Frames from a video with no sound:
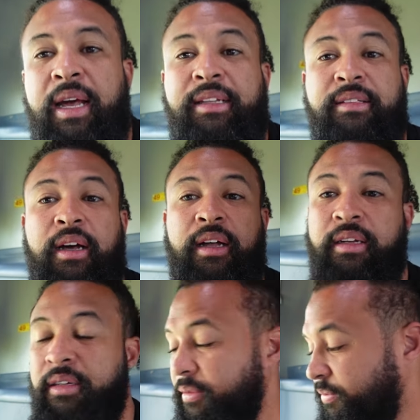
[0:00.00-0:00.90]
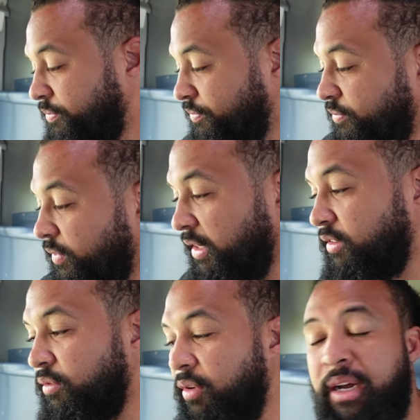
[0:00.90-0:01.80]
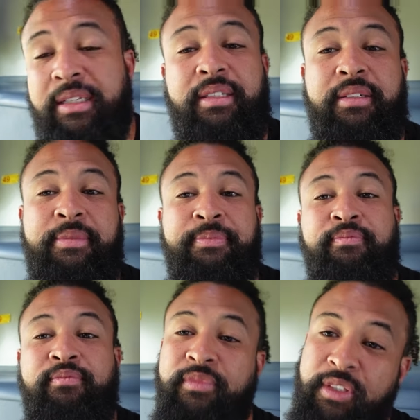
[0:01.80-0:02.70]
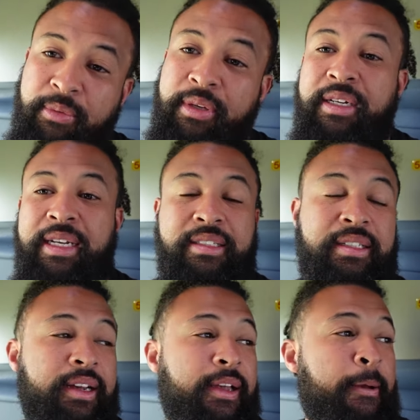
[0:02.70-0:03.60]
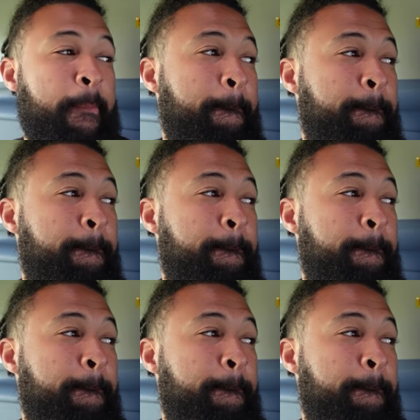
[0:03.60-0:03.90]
and dal and some rice. I'm gonna get stuck in.